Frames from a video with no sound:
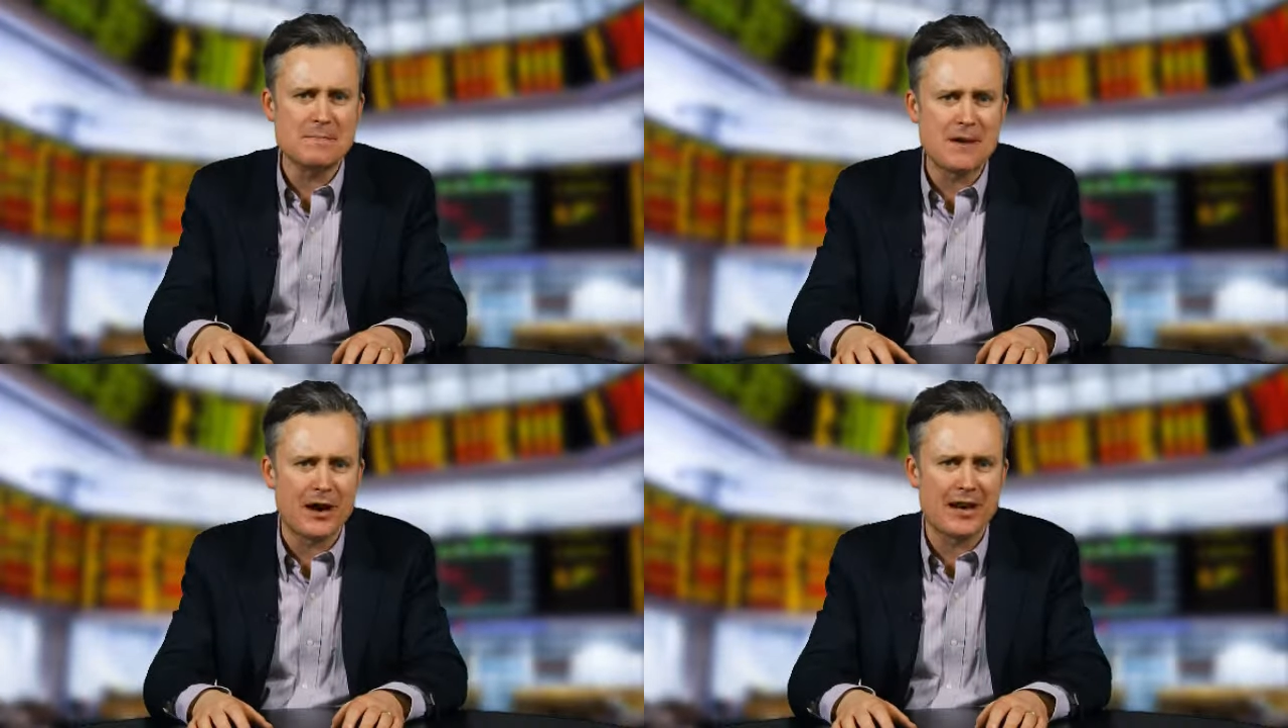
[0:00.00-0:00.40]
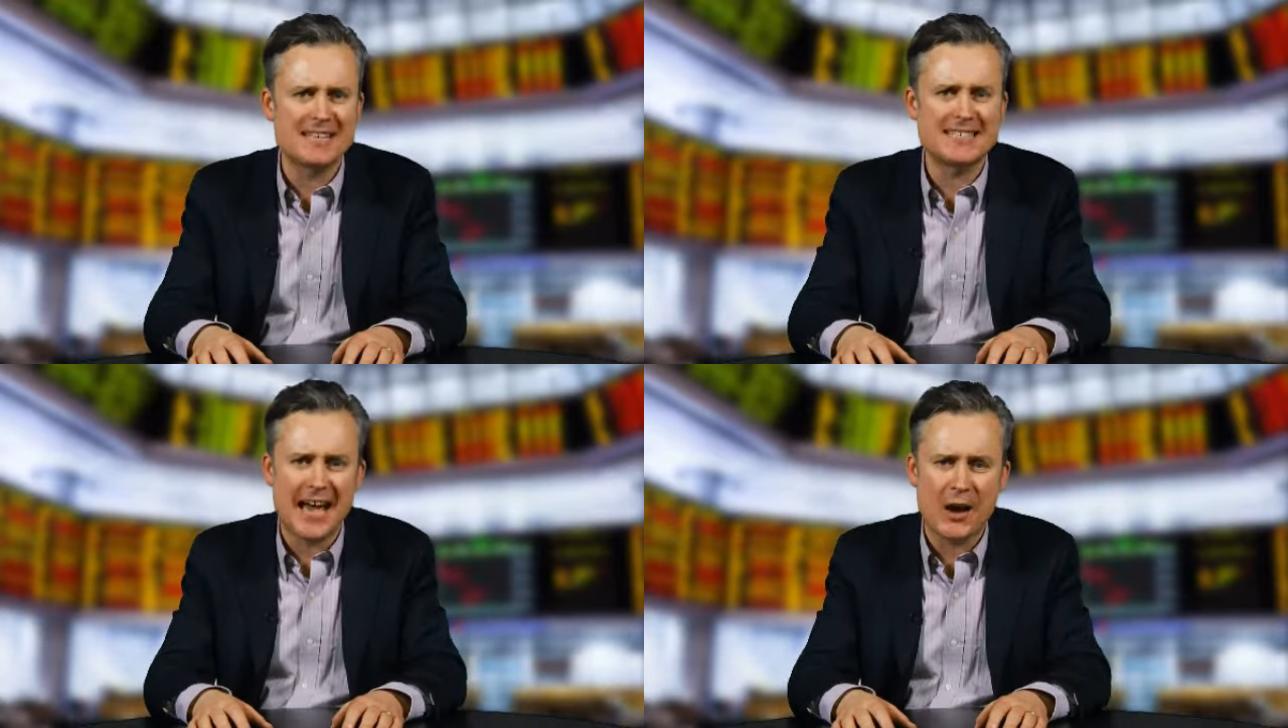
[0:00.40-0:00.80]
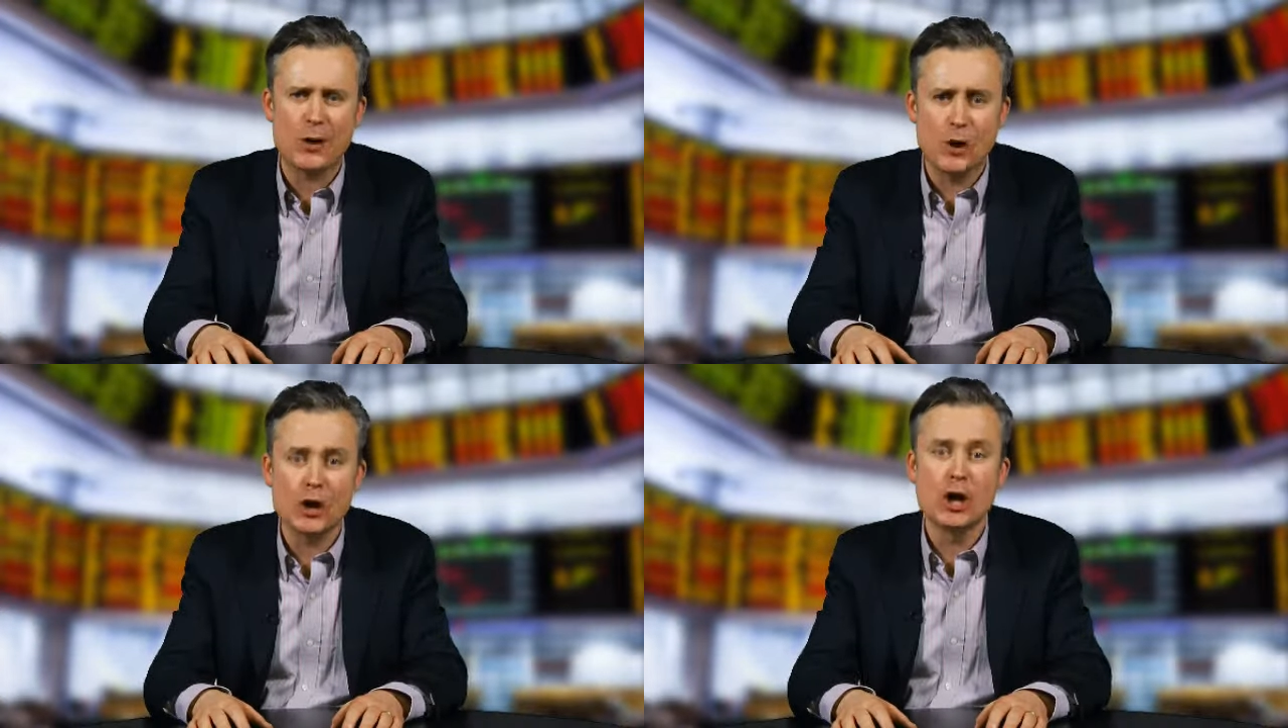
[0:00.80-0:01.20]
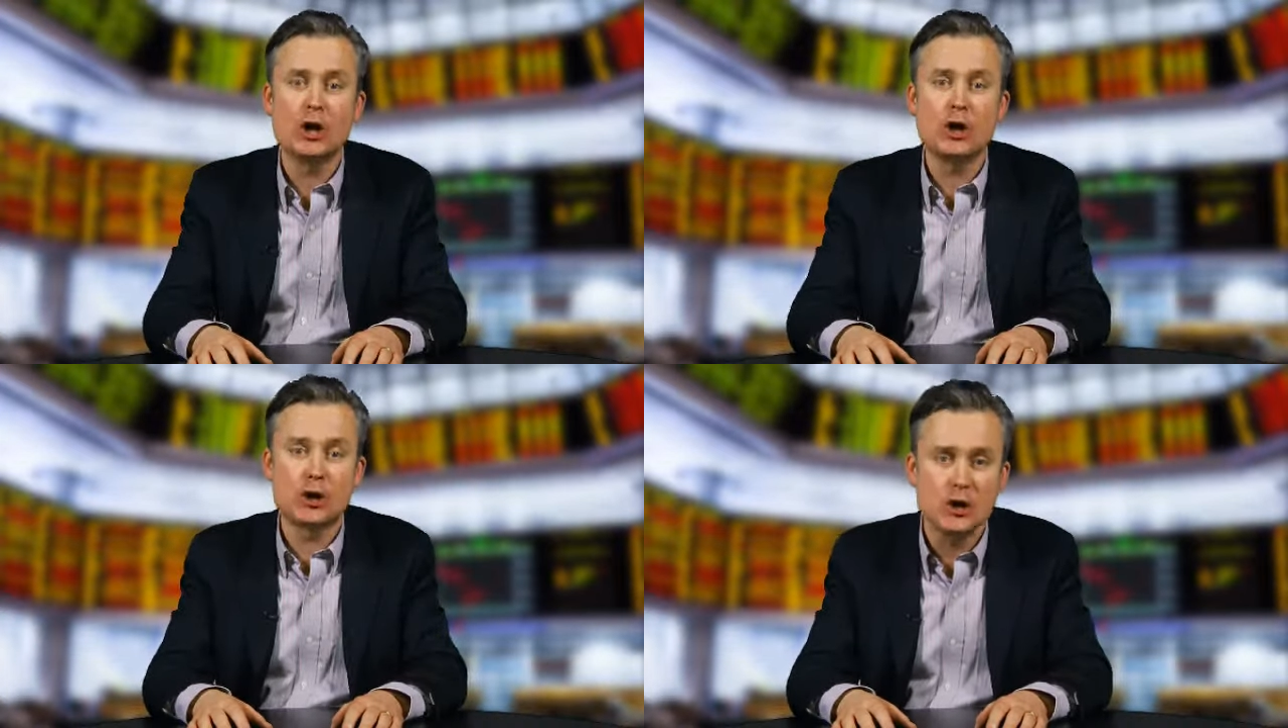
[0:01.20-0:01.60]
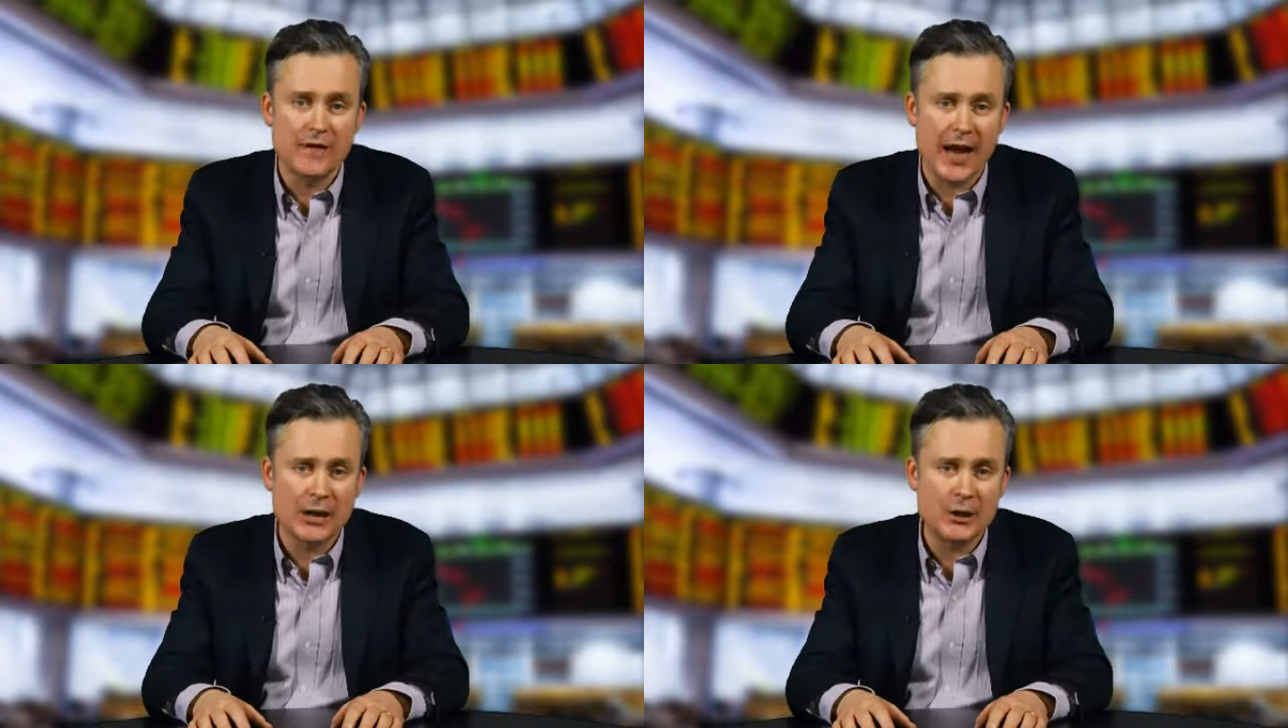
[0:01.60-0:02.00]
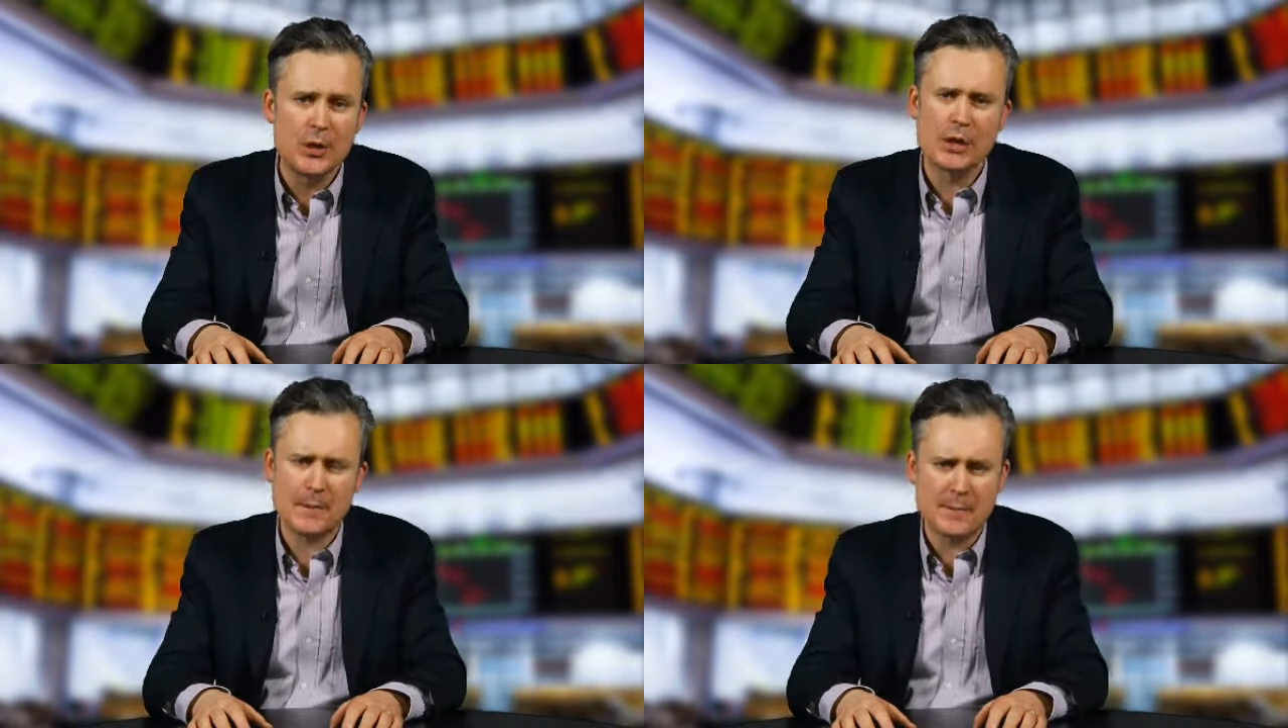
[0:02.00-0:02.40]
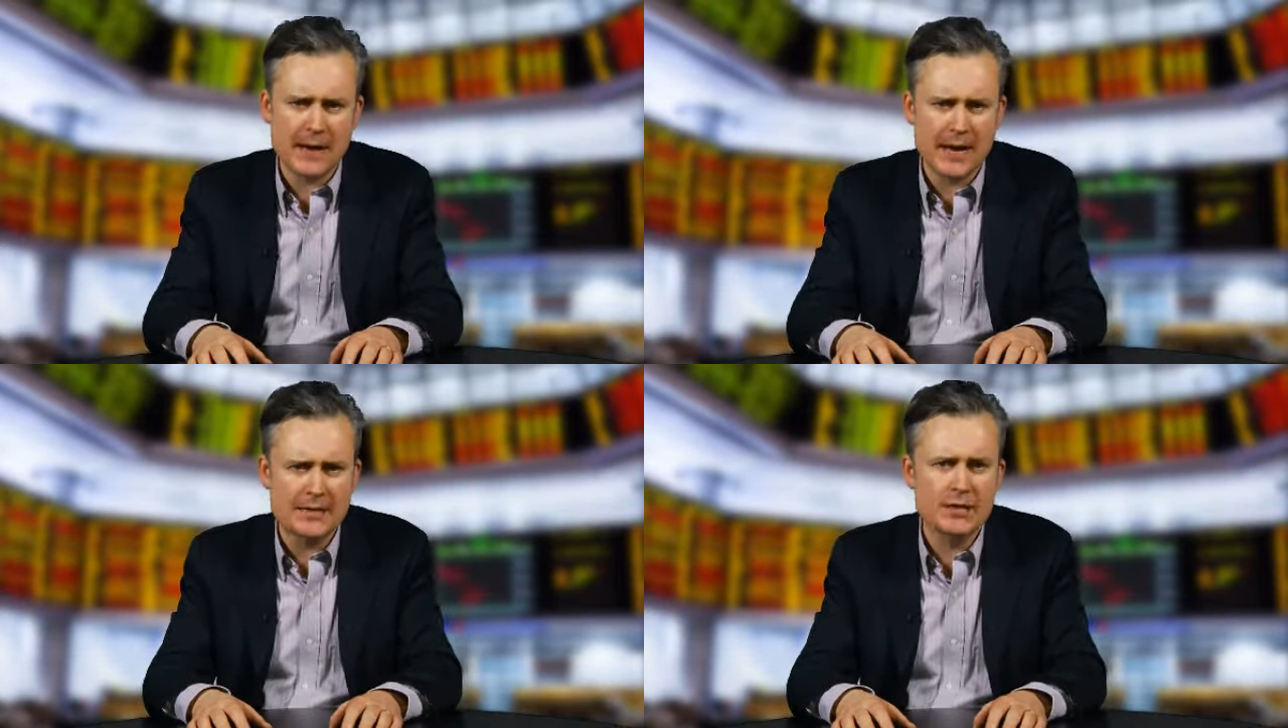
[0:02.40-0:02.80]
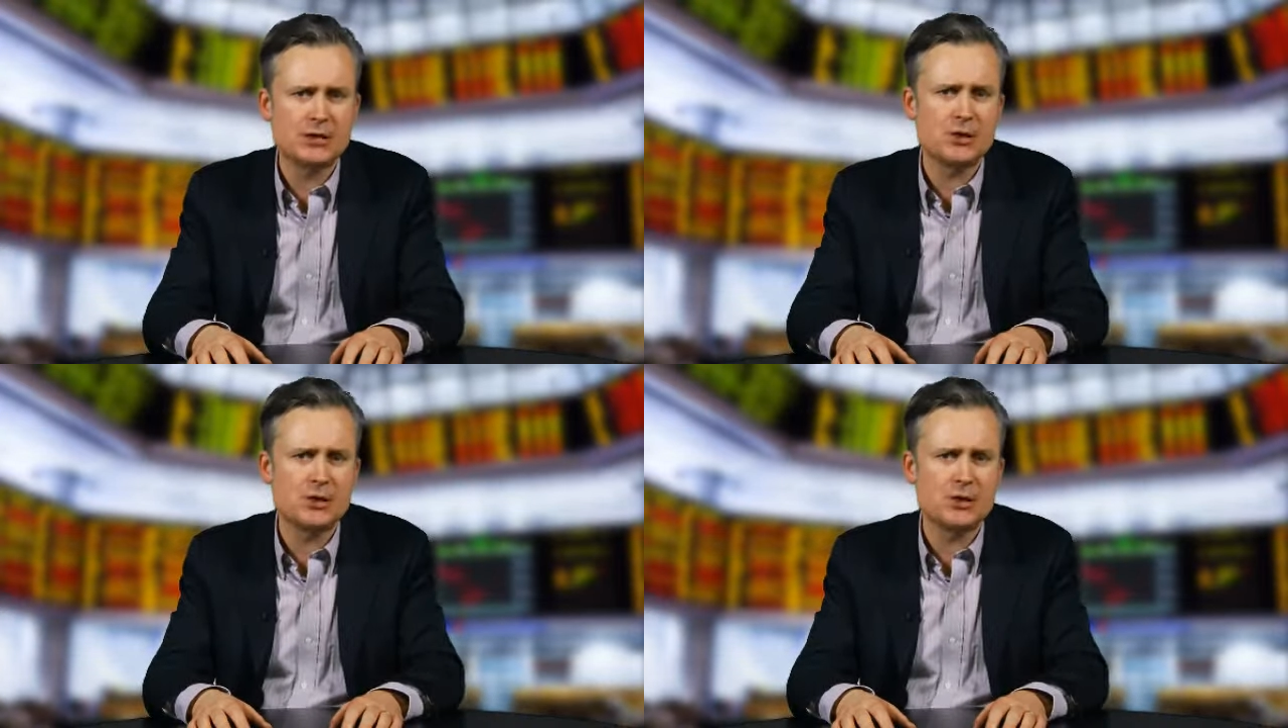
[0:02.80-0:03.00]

markets now look good value compared to